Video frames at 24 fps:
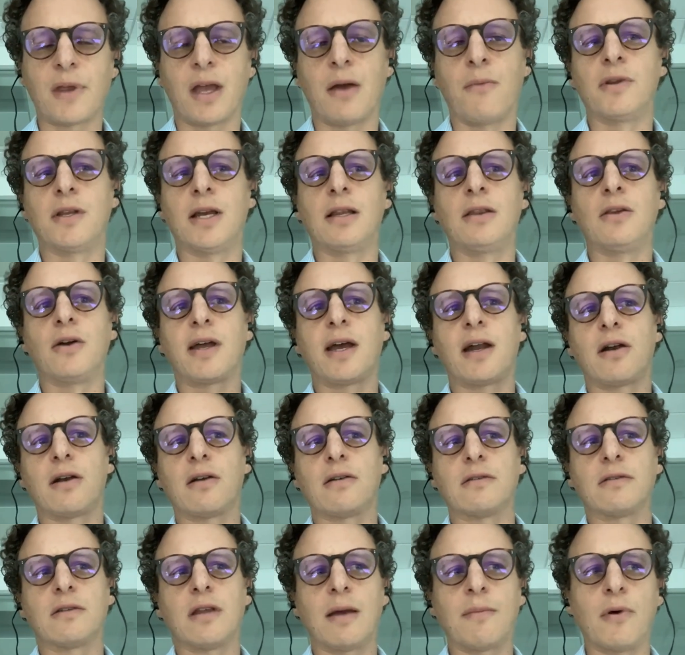And when they look at
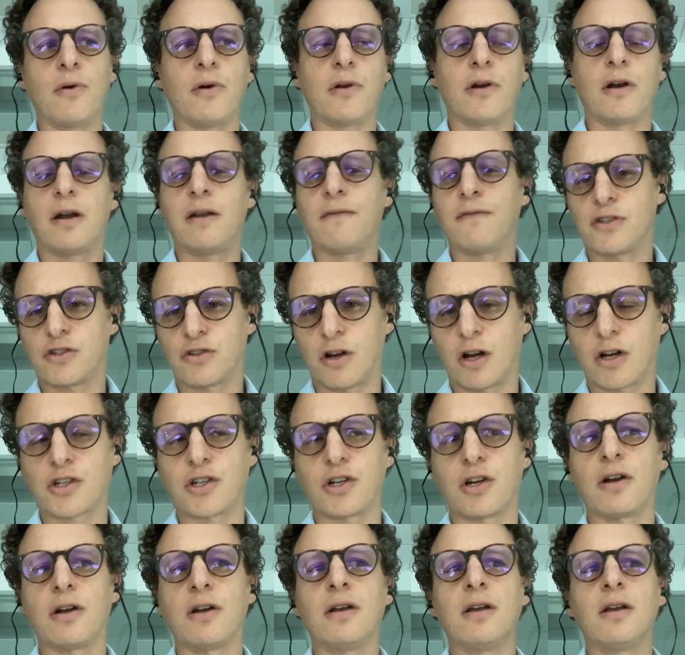our demo and our
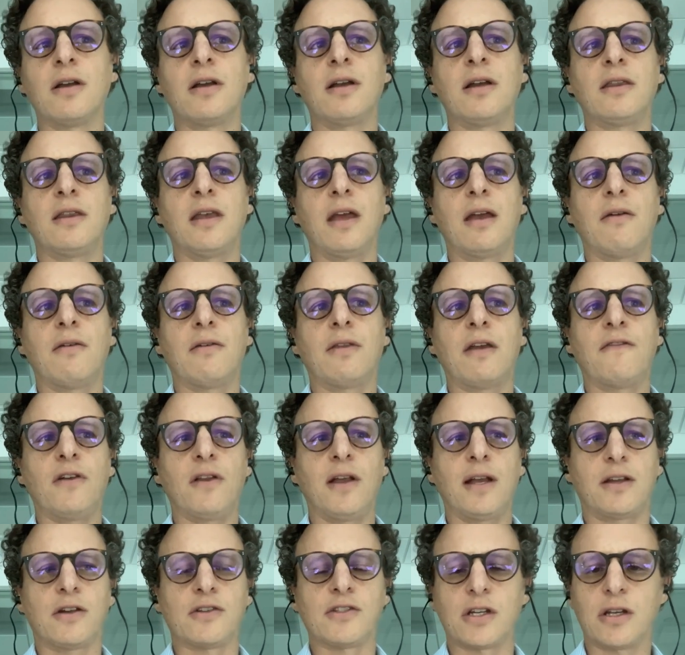infrastructure, they, they feel
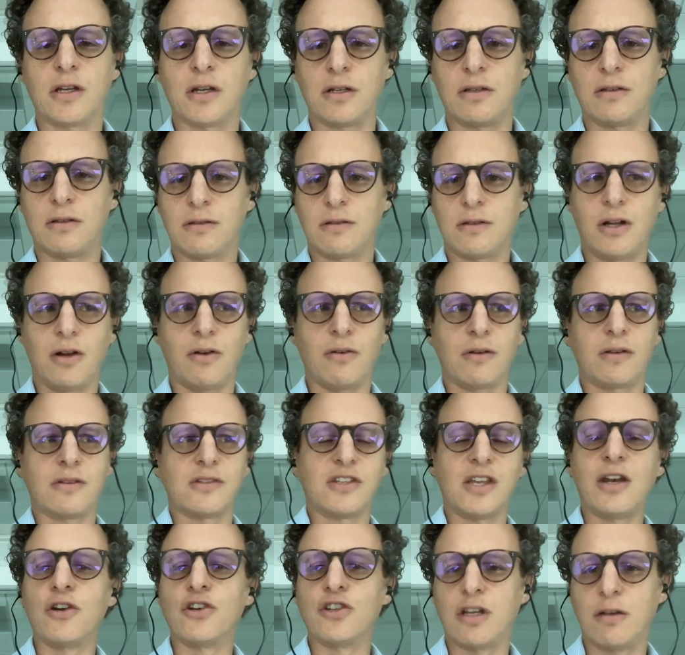like there's a good you know
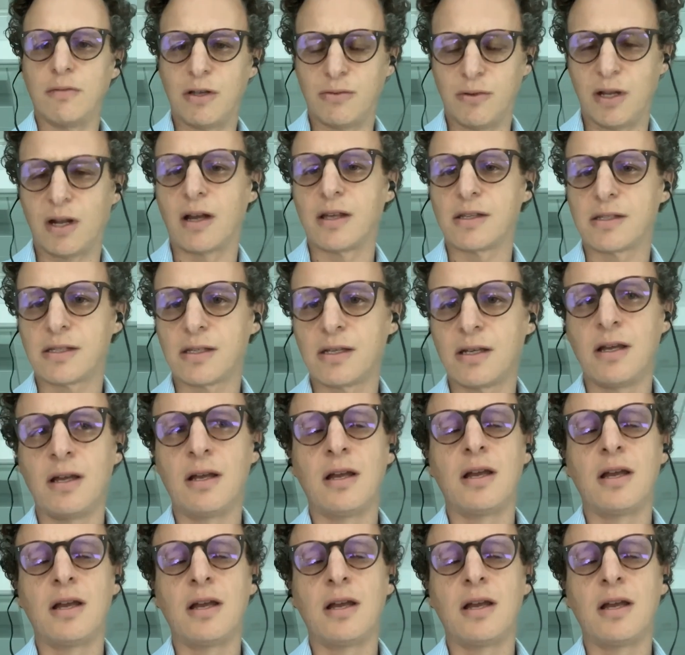synergy between us.